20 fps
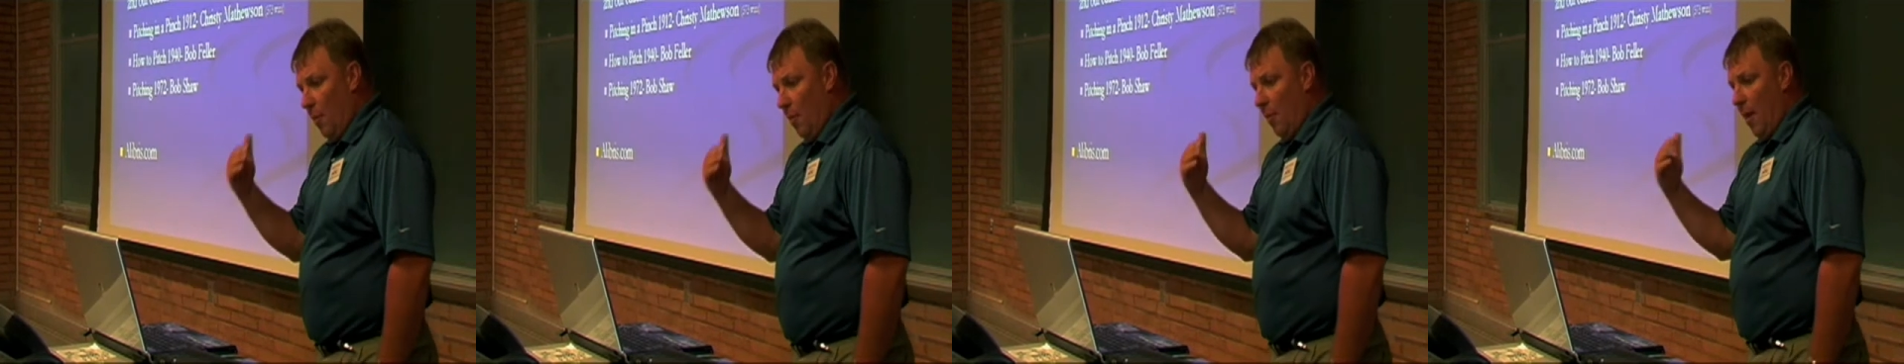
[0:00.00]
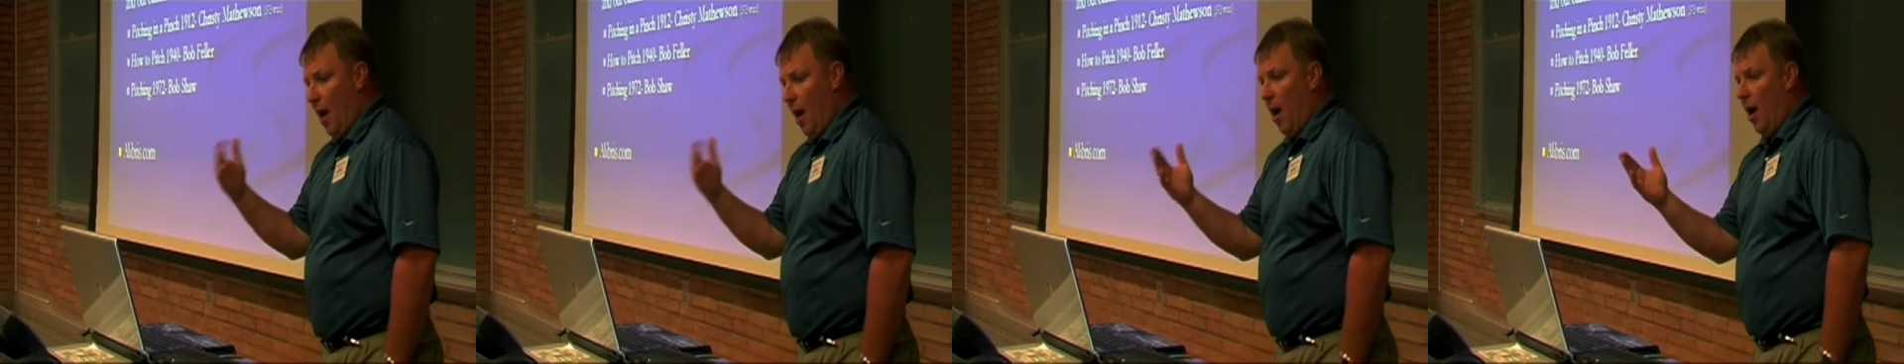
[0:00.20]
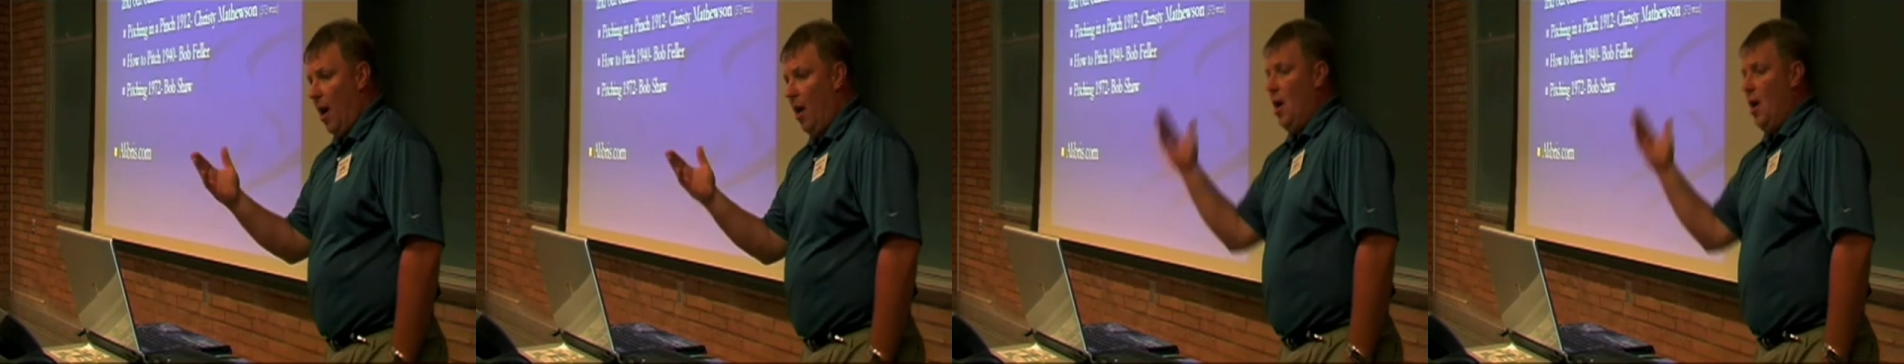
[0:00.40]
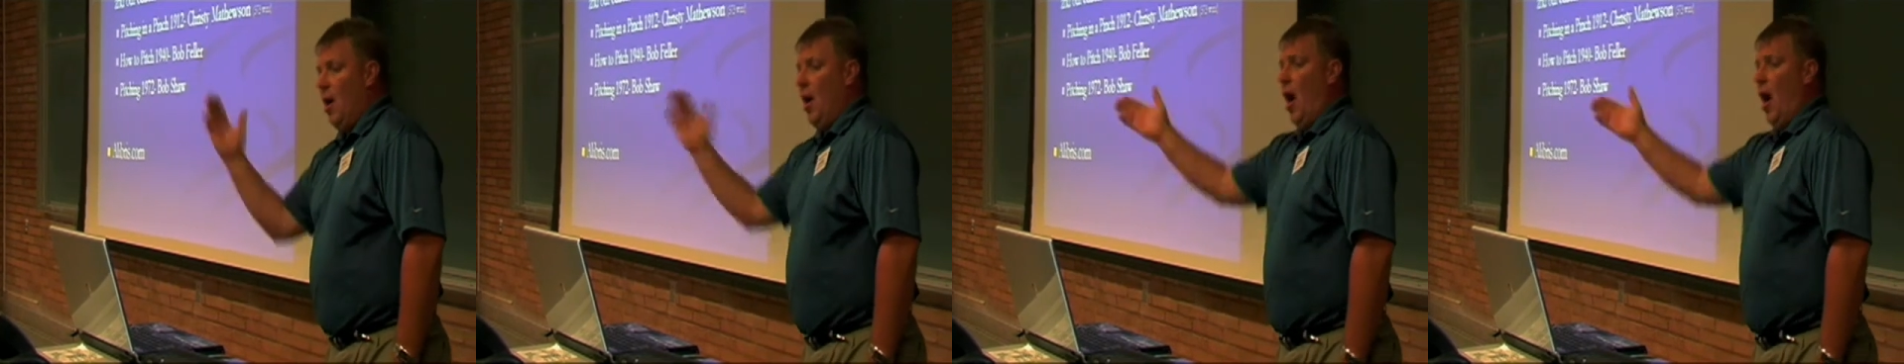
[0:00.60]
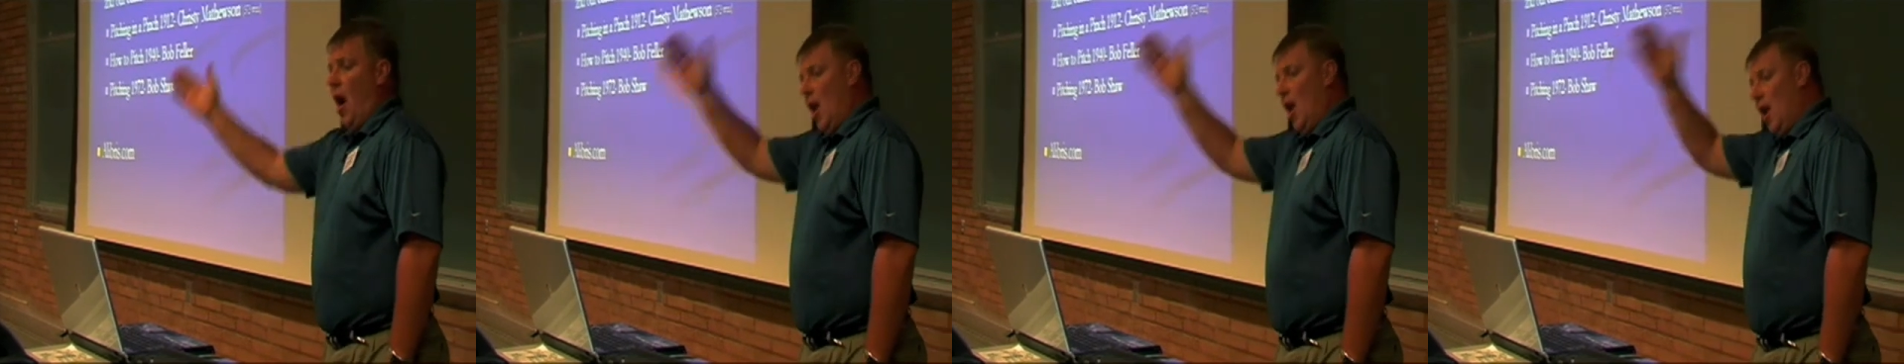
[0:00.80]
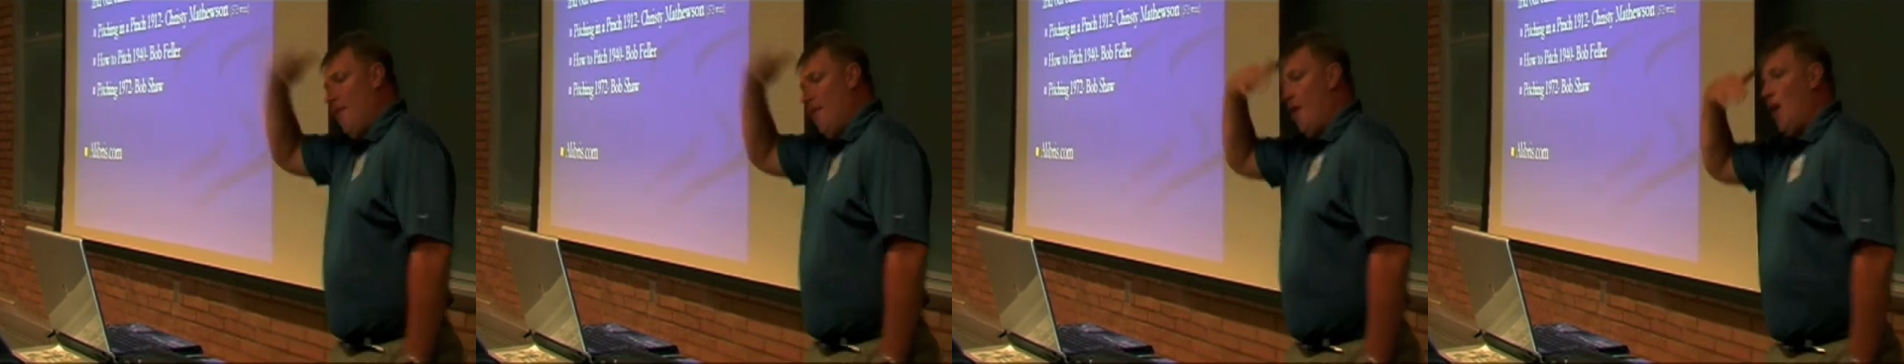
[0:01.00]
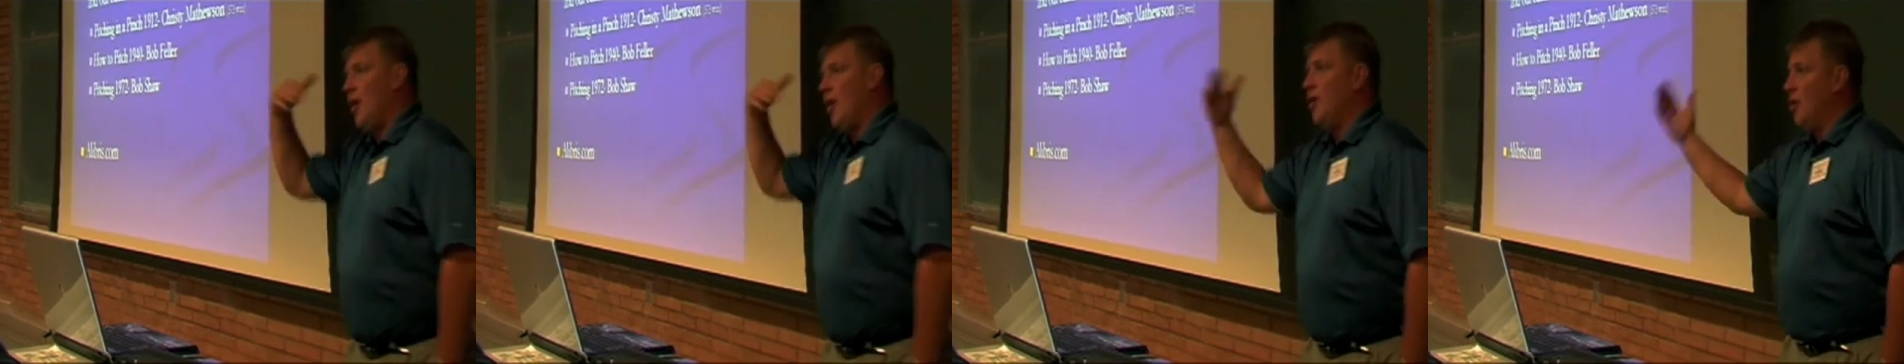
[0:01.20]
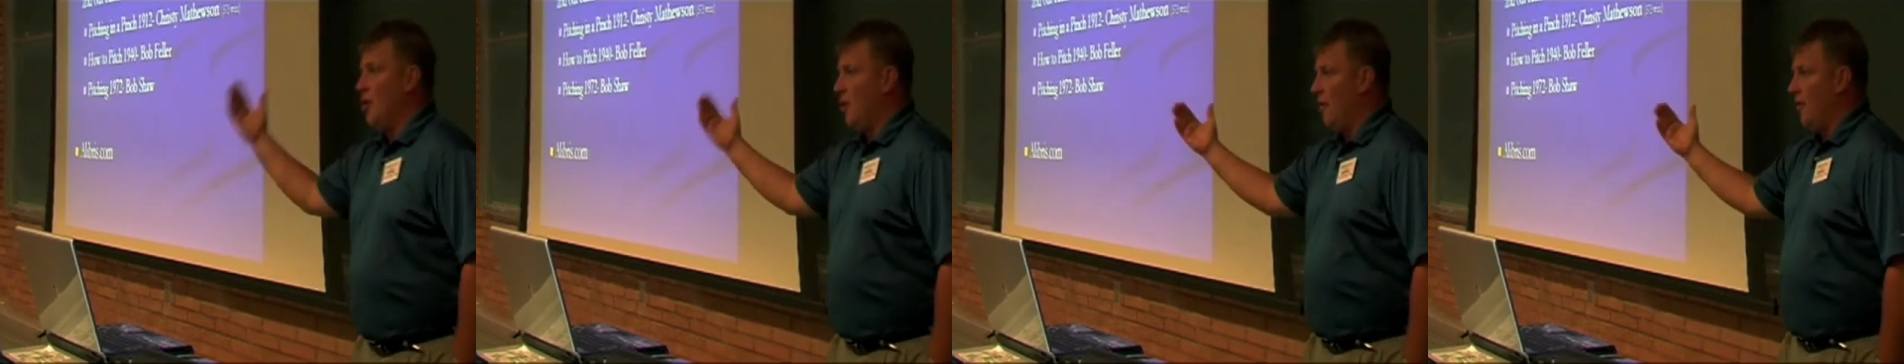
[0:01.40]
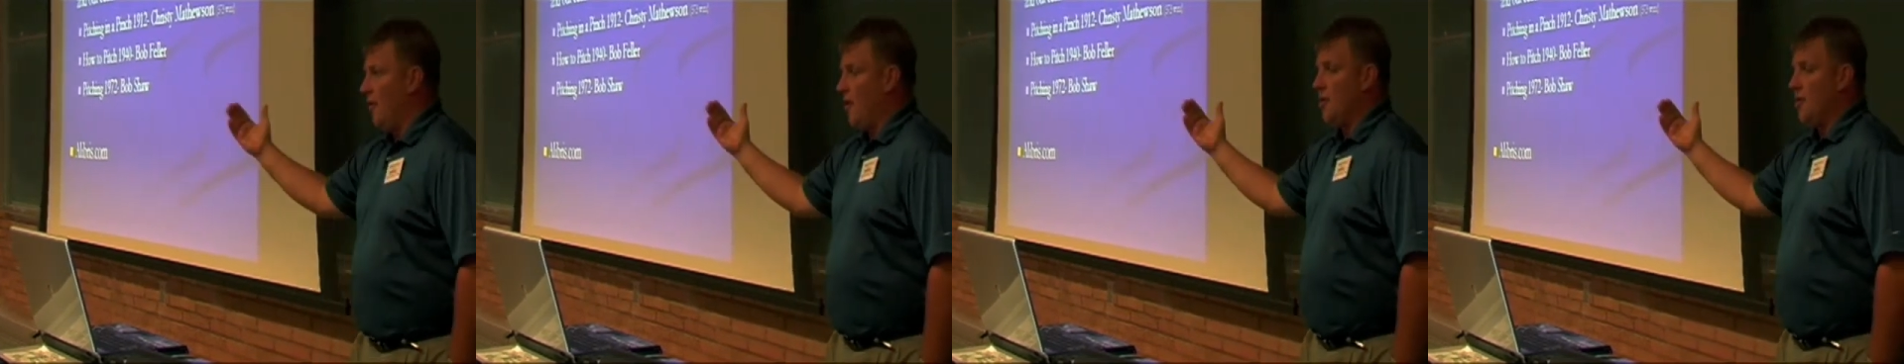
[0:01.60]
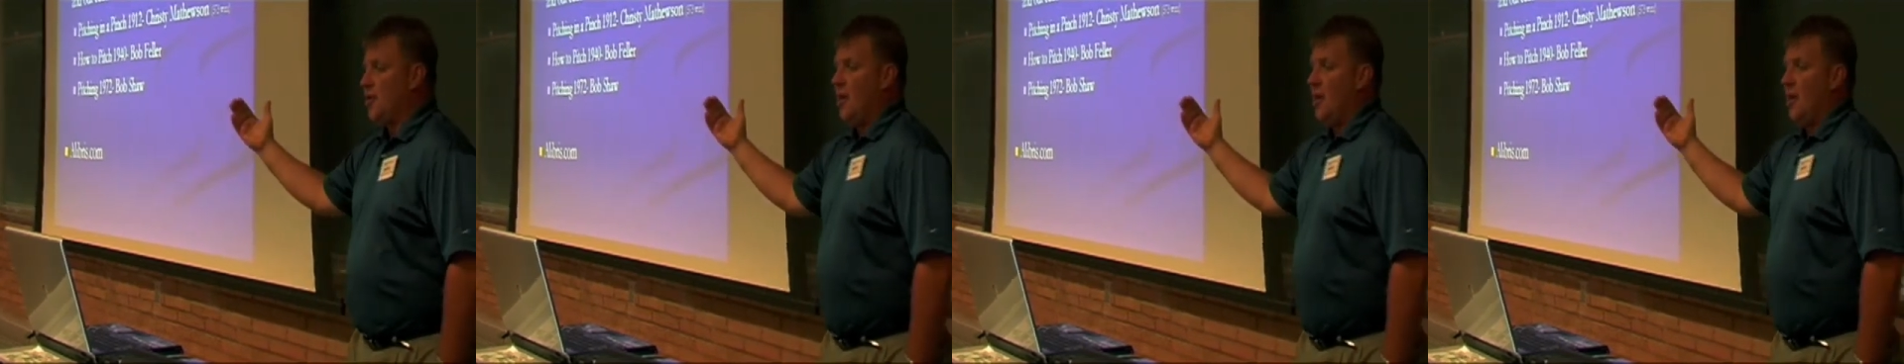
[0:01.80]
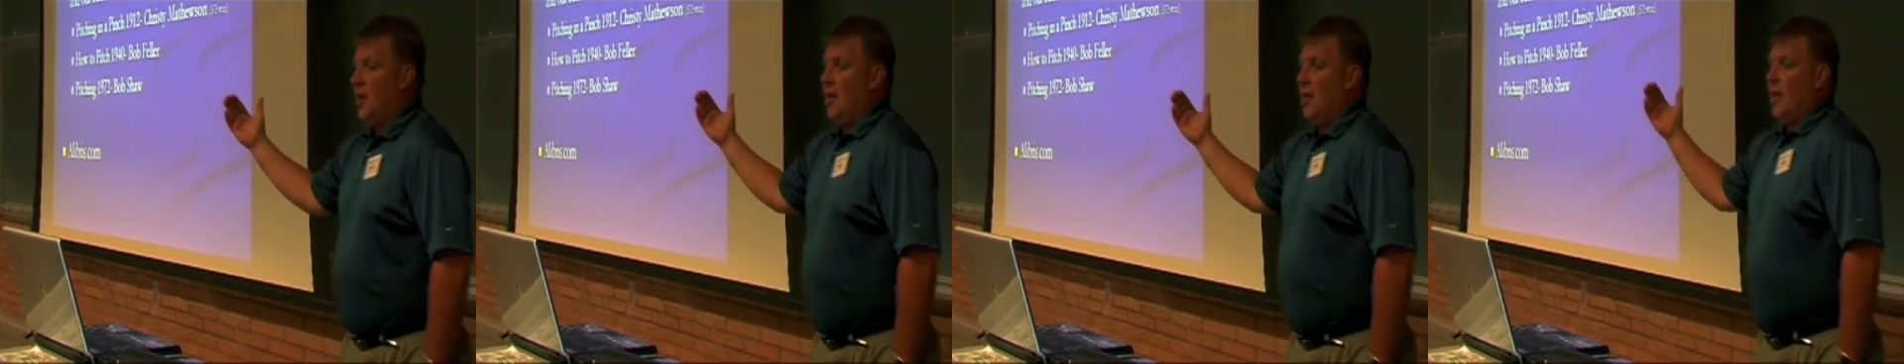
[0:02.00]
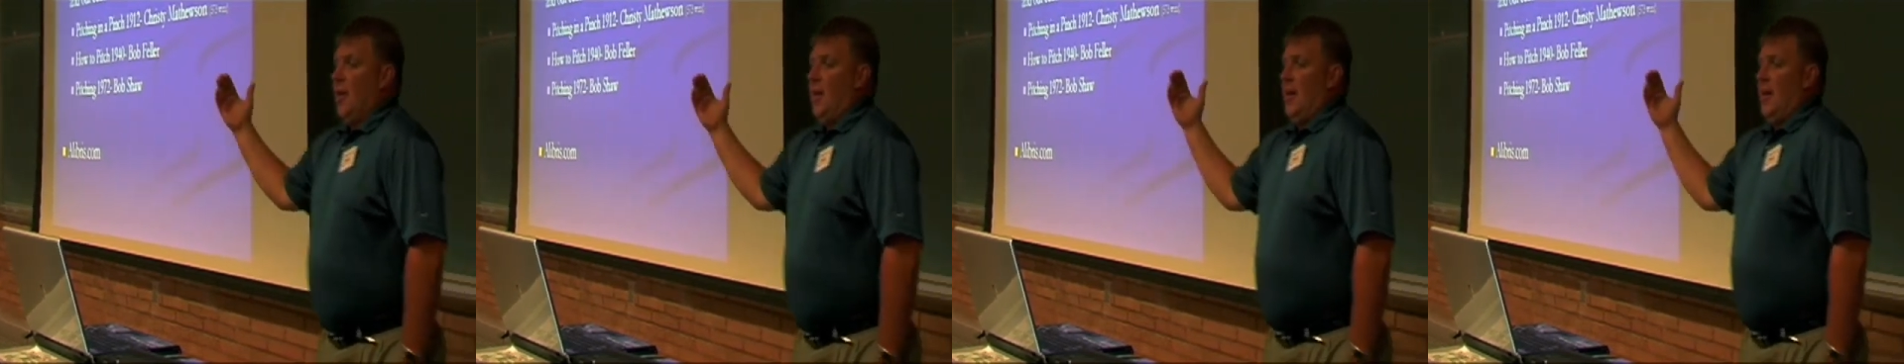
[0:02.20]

Well, my, our, all of our universe